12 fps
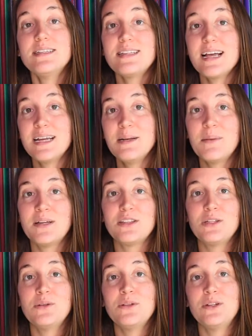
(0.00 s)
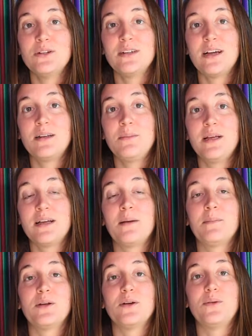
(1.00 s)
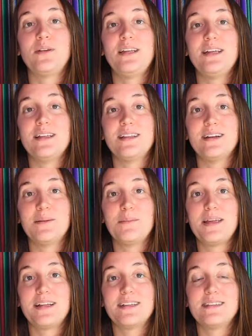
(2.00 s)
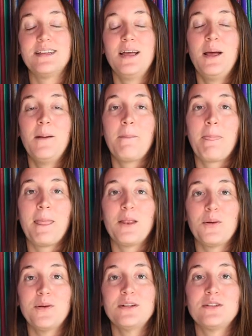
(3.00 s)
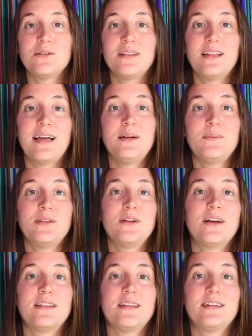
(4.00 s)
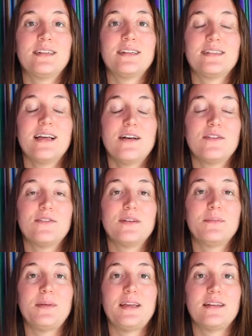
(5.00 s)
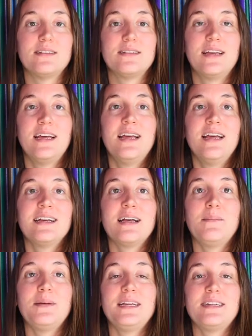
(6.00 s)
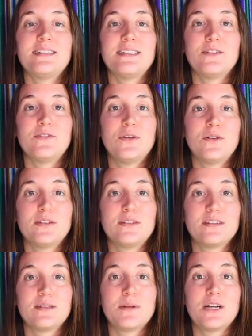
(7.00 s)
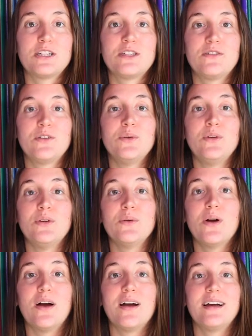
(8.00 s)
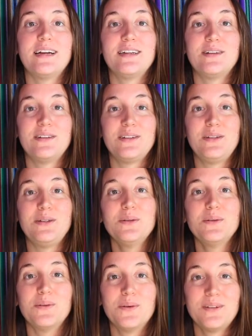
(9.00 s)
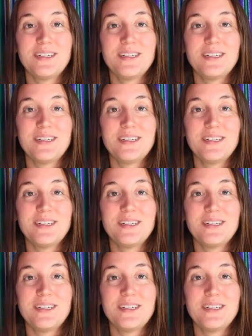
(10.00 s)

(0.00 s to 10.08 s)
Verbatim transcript: The second month, you learn how to become your own healer because, in order to align with your authentic self, it means coming into the fullest expression of who you are. And you,